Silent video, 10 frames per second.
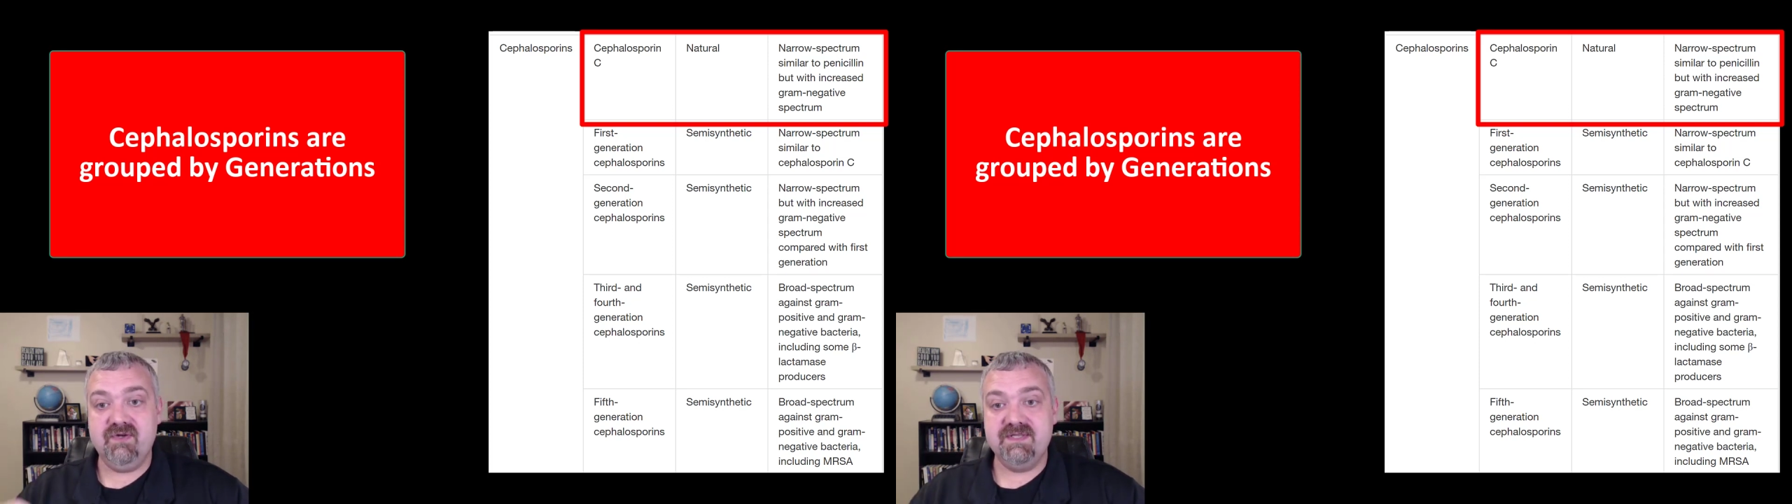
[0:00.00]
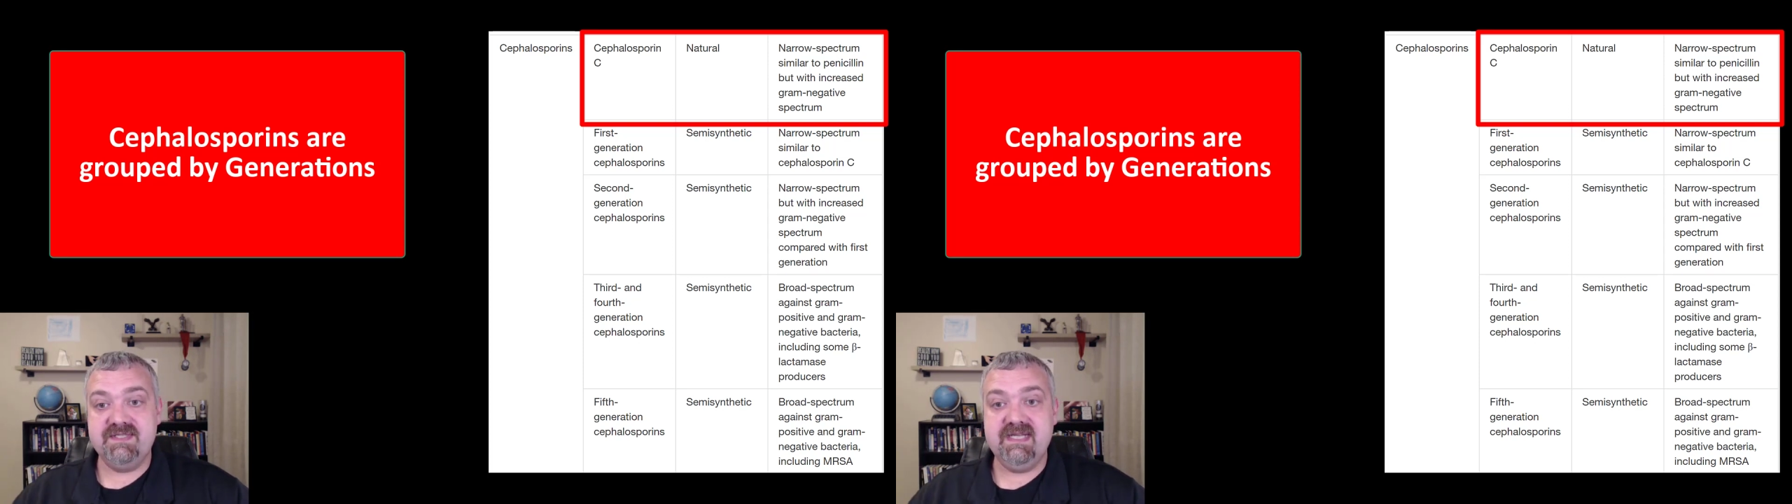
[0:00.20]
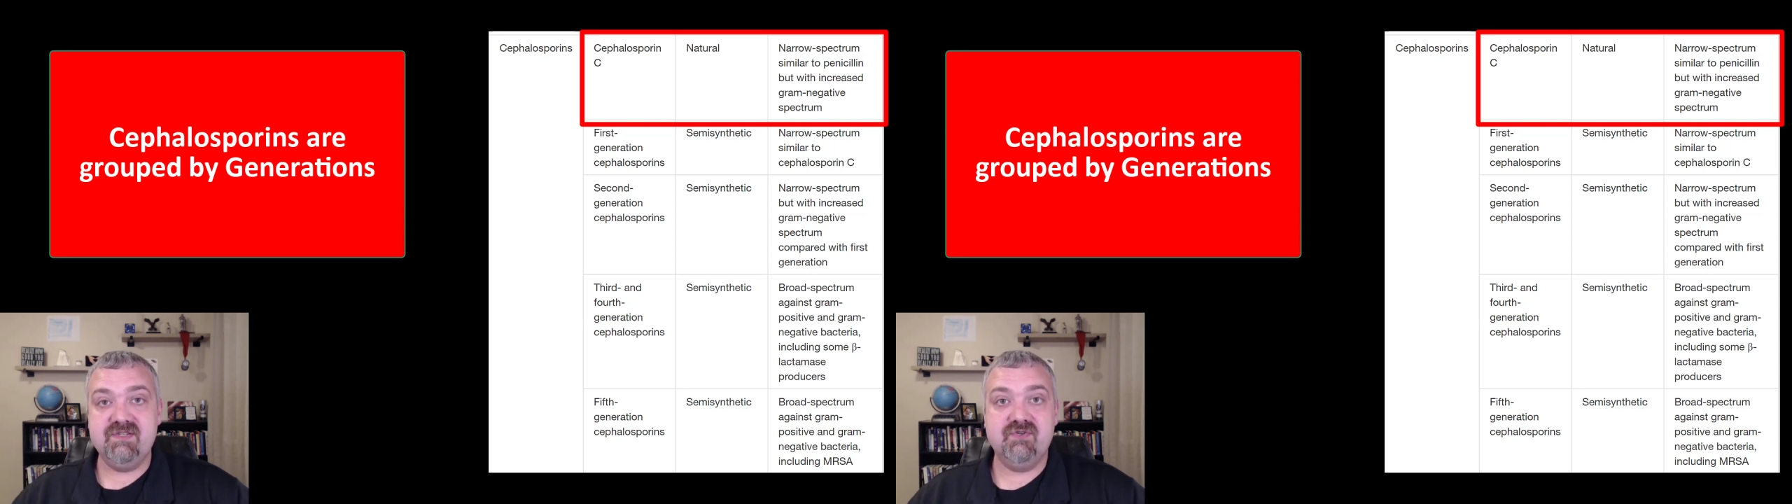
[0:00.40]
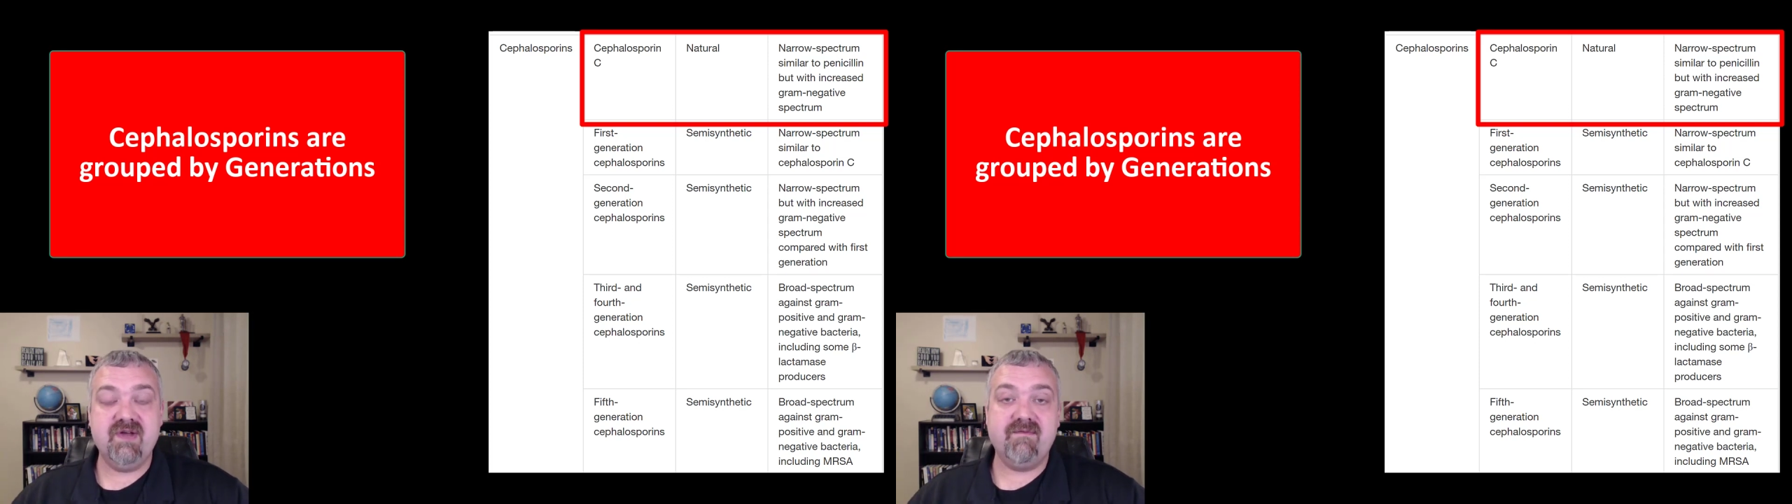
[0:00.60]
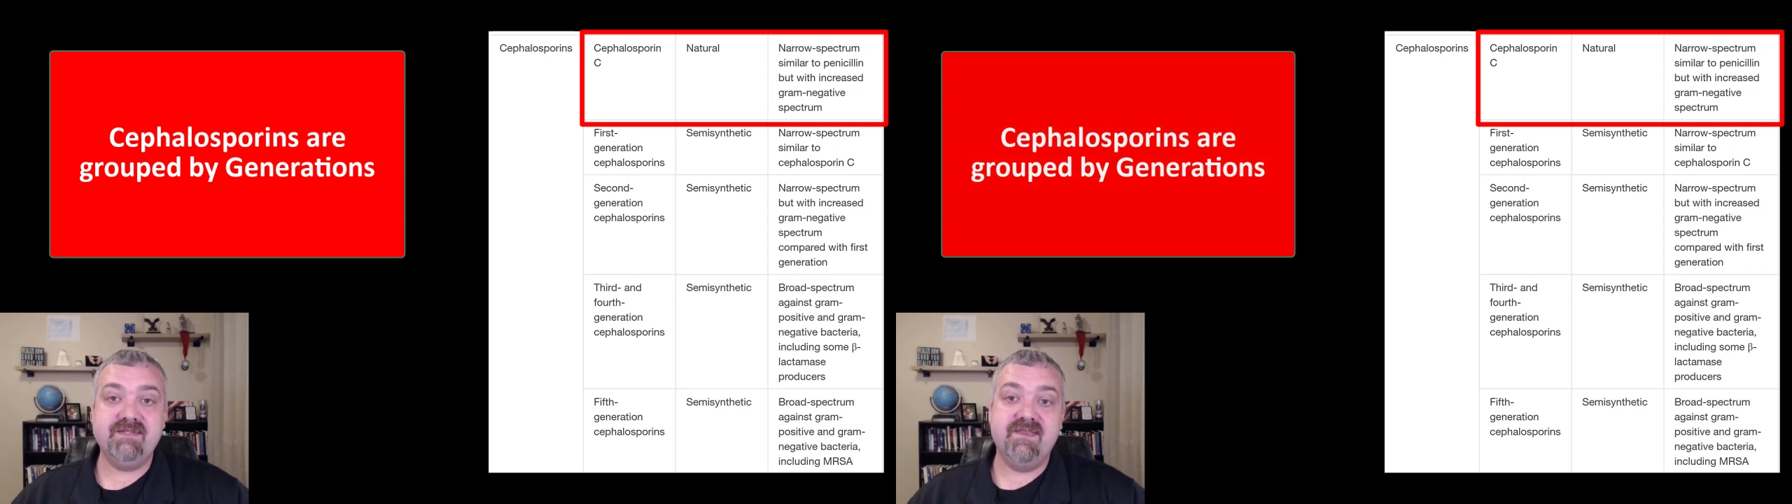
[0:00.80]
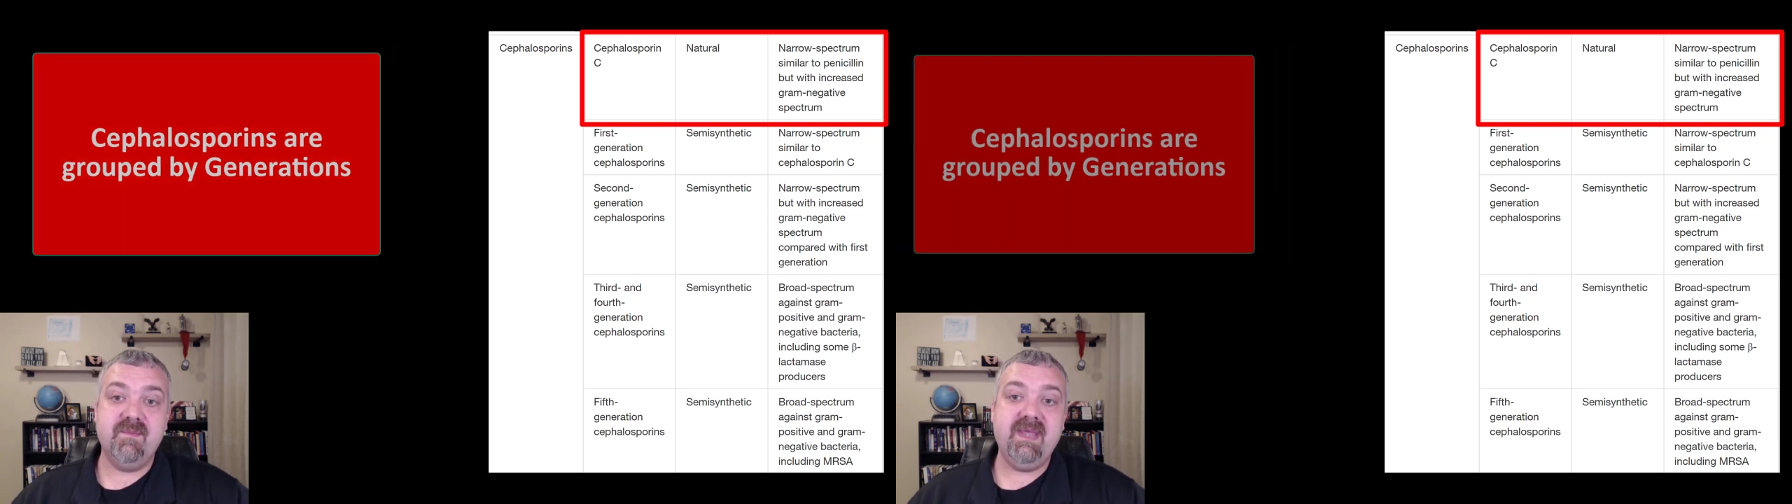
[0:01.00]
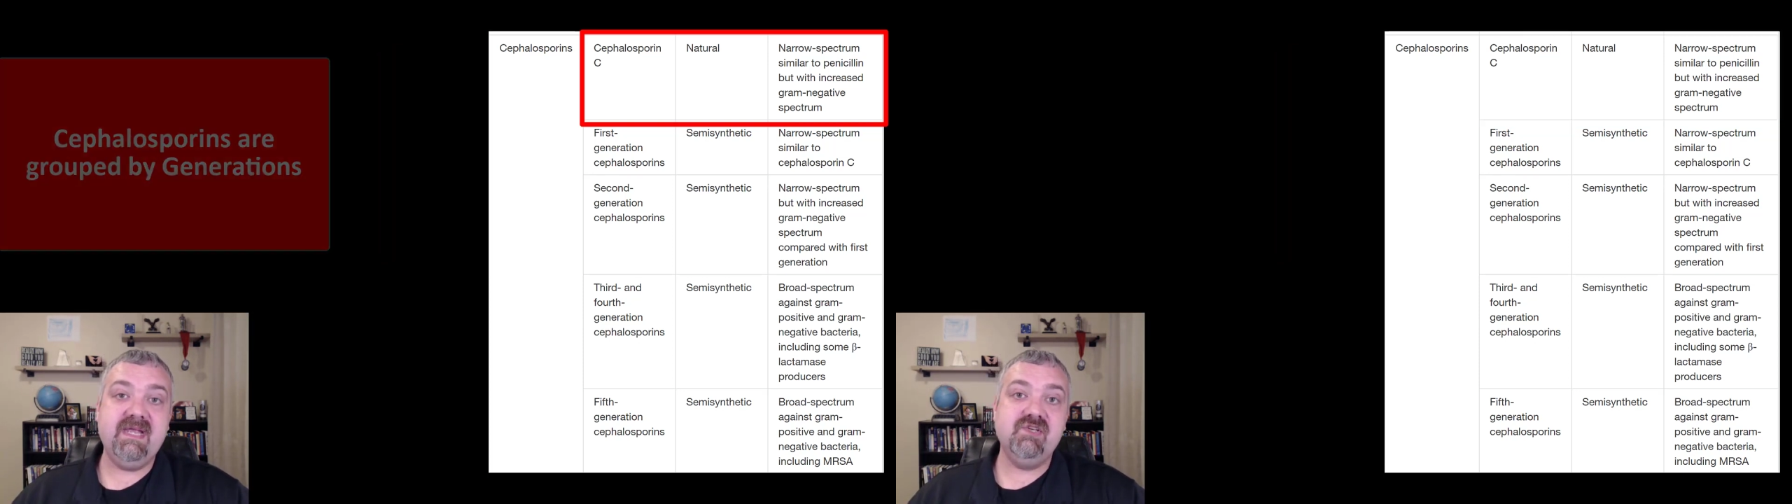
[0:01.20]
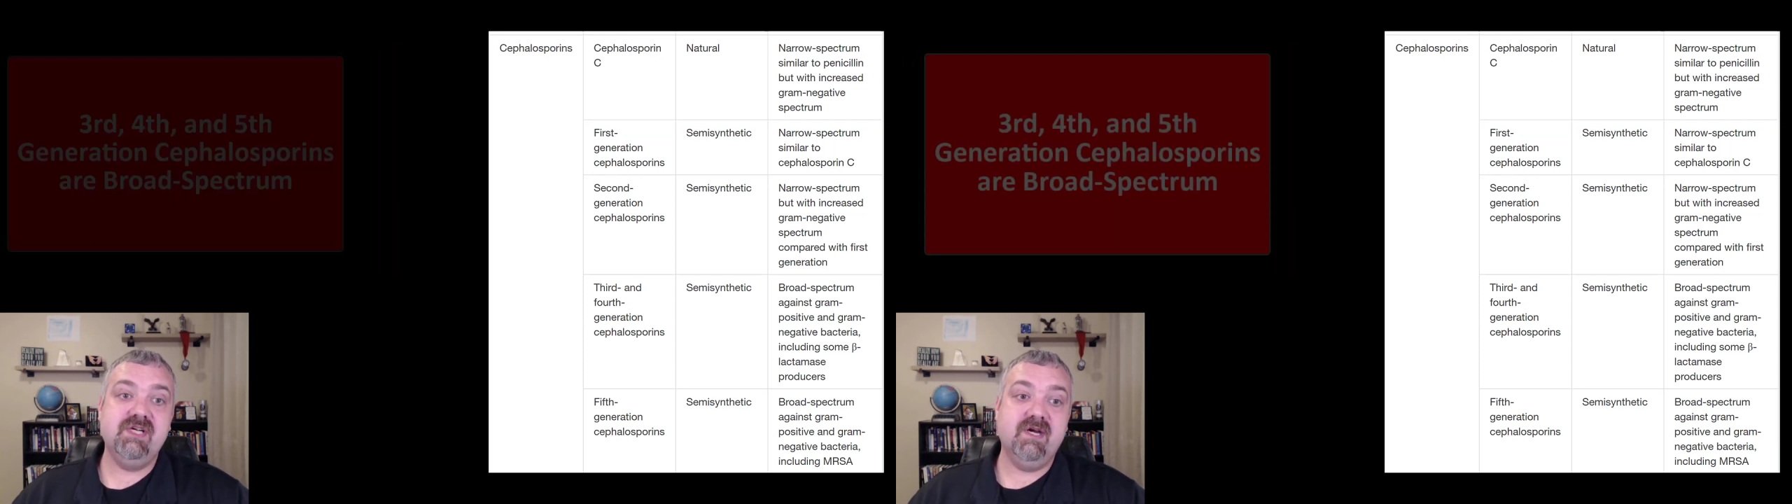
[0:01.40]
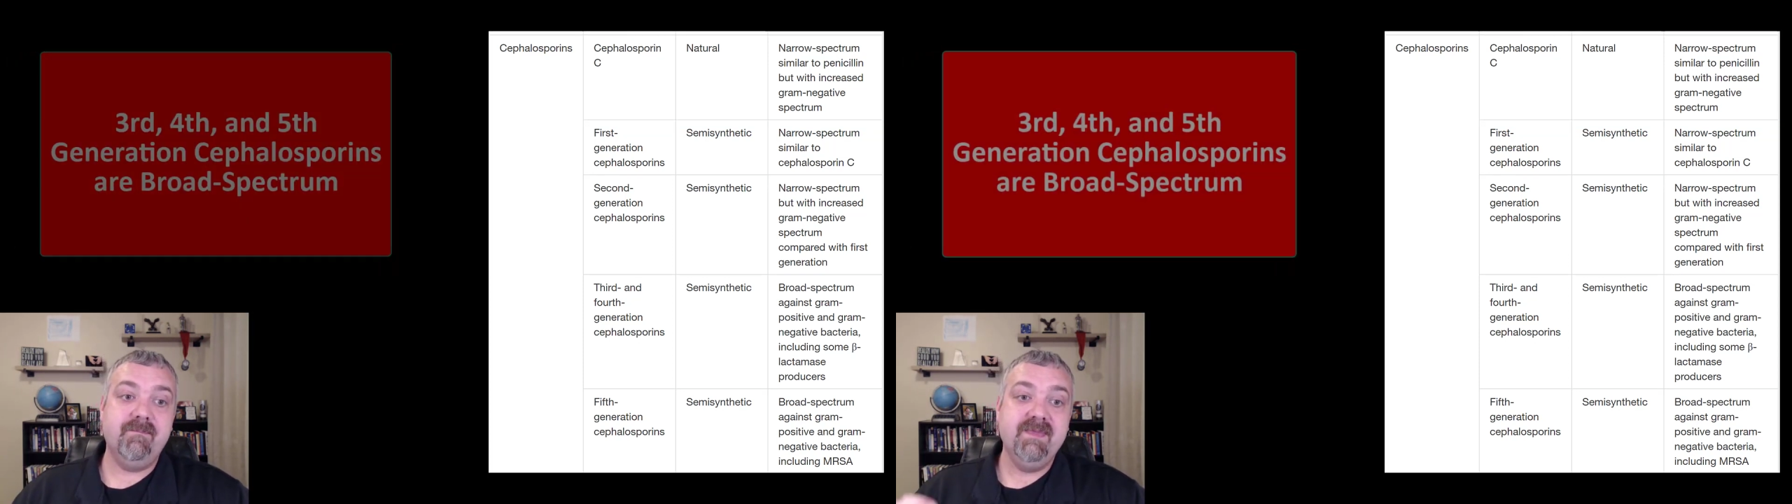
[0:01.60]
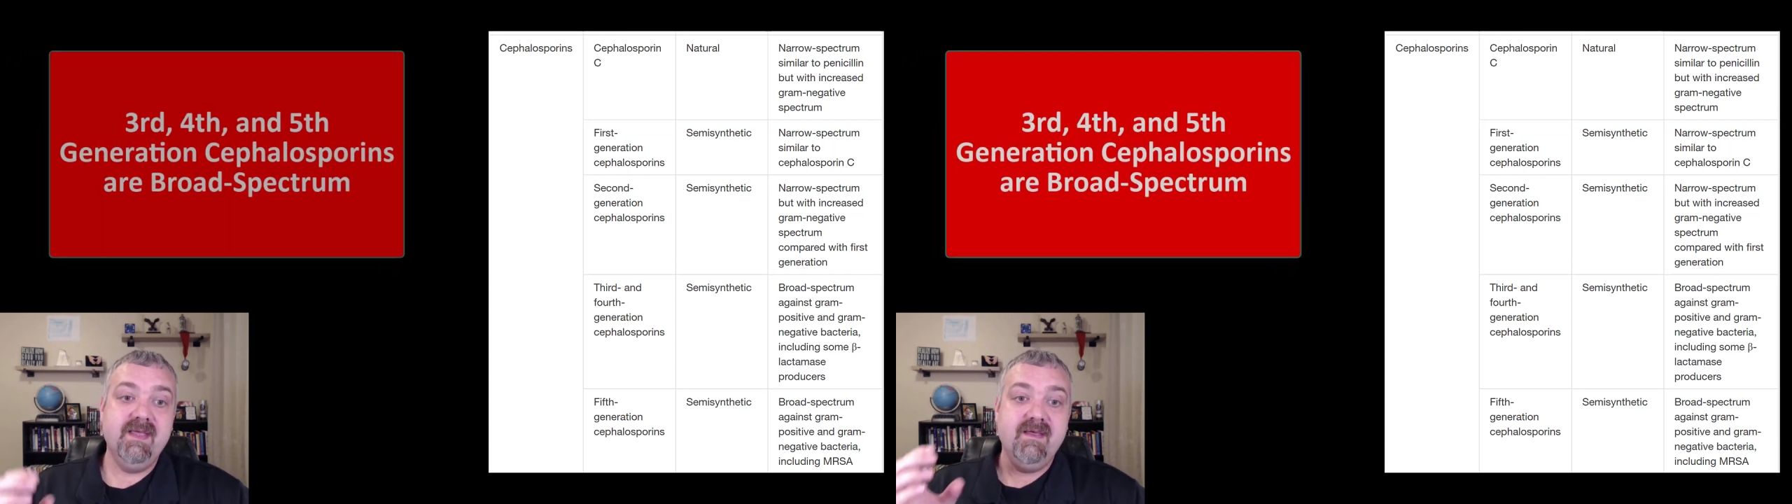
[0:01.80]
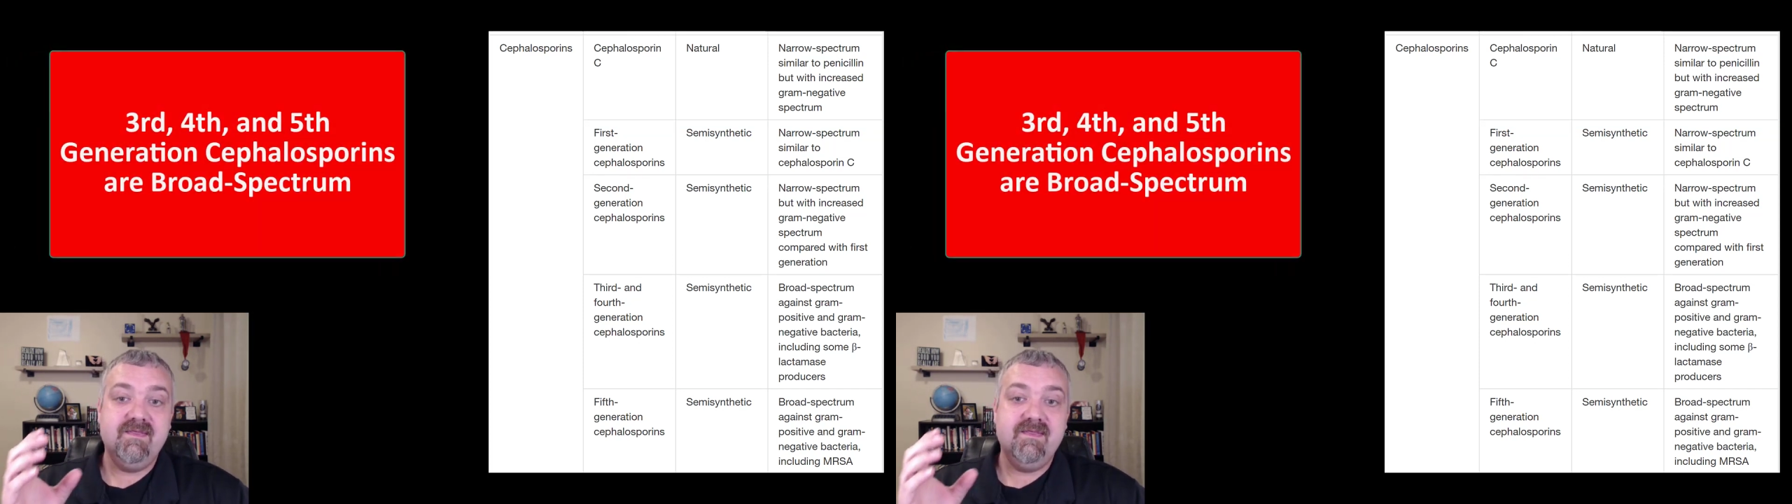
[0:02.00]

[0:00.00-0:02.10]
as you can see as you travel down the page here,